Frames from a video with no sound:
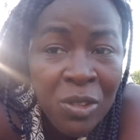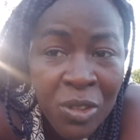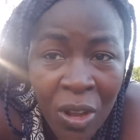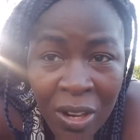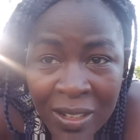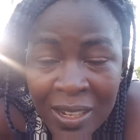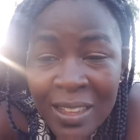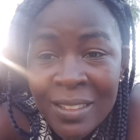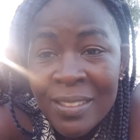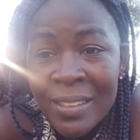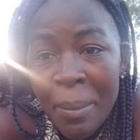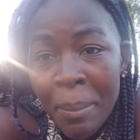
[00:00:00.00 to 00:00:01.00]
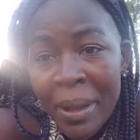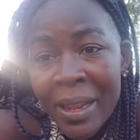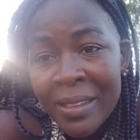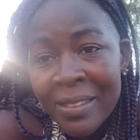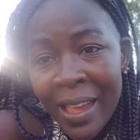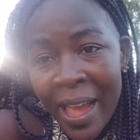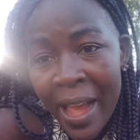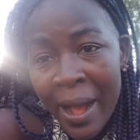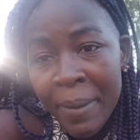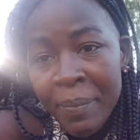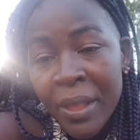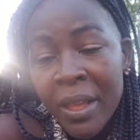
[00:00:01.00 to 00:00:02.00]
You don't touch somebody's
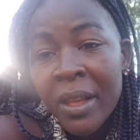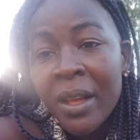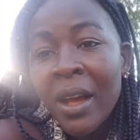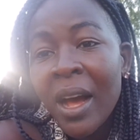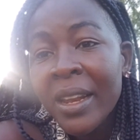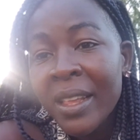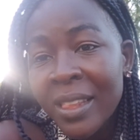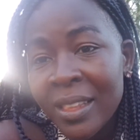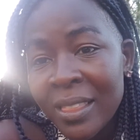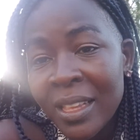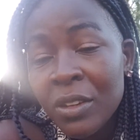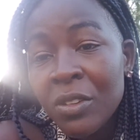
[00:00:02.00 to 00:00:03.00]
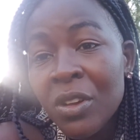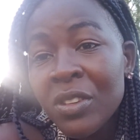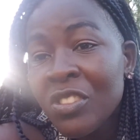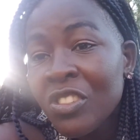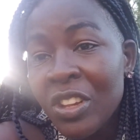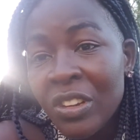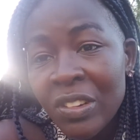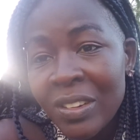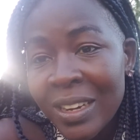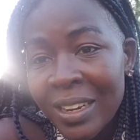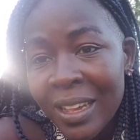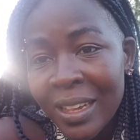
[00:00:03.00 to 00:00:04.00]
hair. Another thing, don't
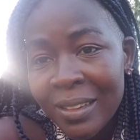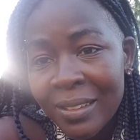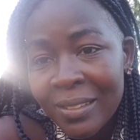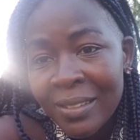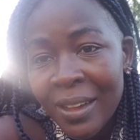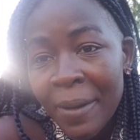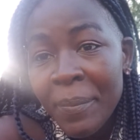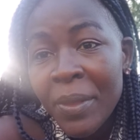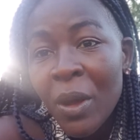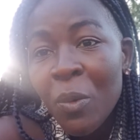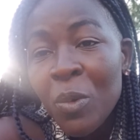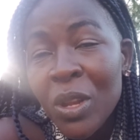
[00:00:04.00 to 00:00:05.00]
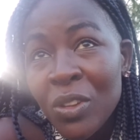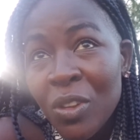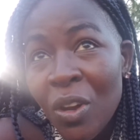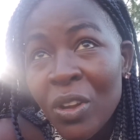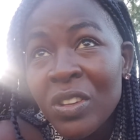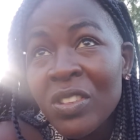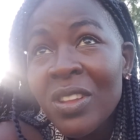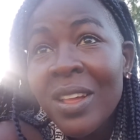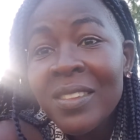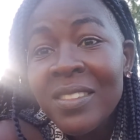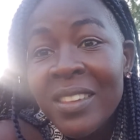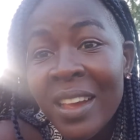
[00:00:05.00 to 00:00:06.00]
generalize, yeah? We don't
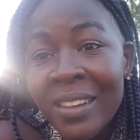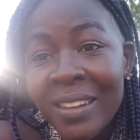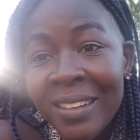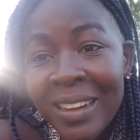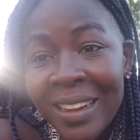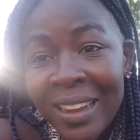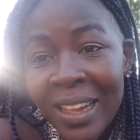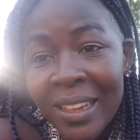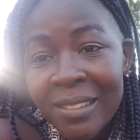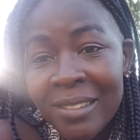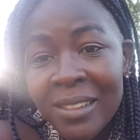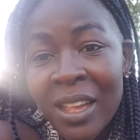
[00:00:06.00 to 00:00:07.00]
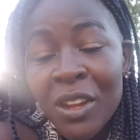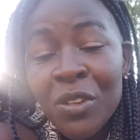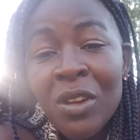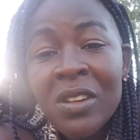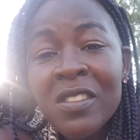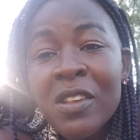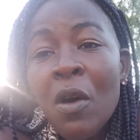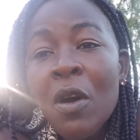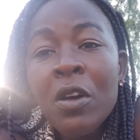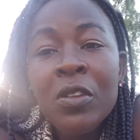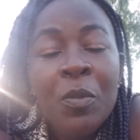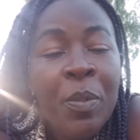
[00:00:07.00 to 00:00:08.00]
generalize. Don't say,
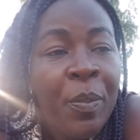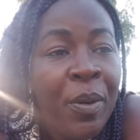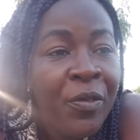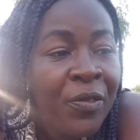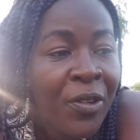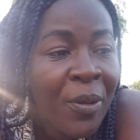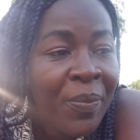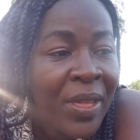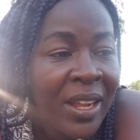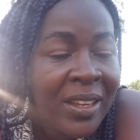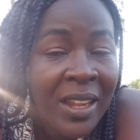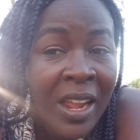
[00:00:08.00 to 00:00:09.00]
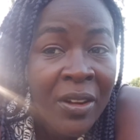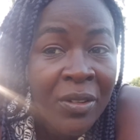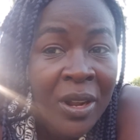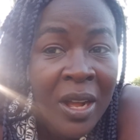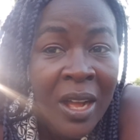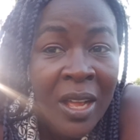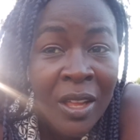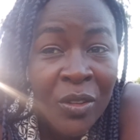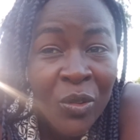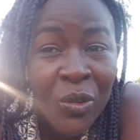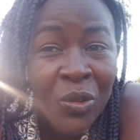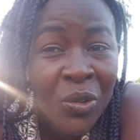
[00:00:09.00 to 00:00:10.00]
oh, you people from that area,
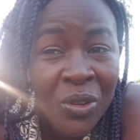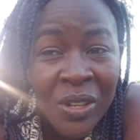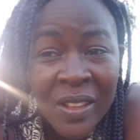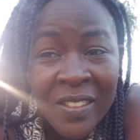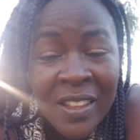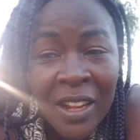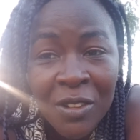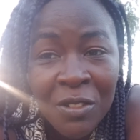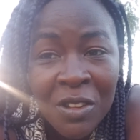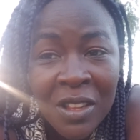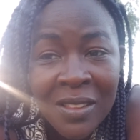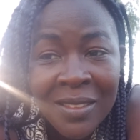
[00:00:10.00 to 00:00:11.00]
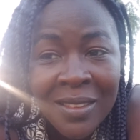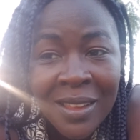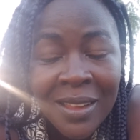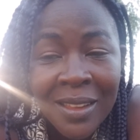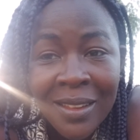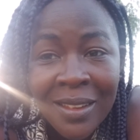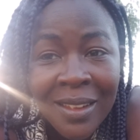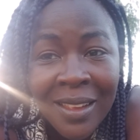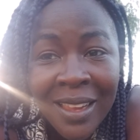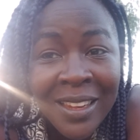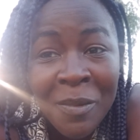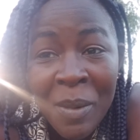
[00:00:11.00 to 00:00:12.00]
you do this and do this.
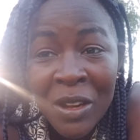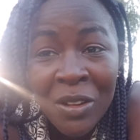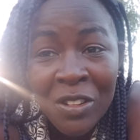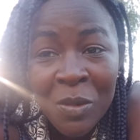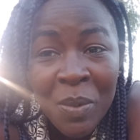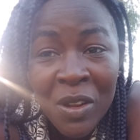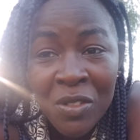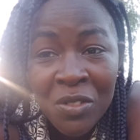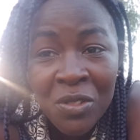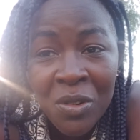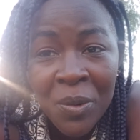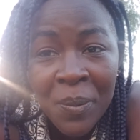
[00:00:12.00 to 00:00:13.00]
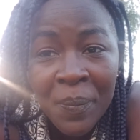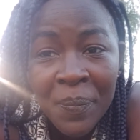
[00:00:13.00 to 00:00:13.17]
It may not be true.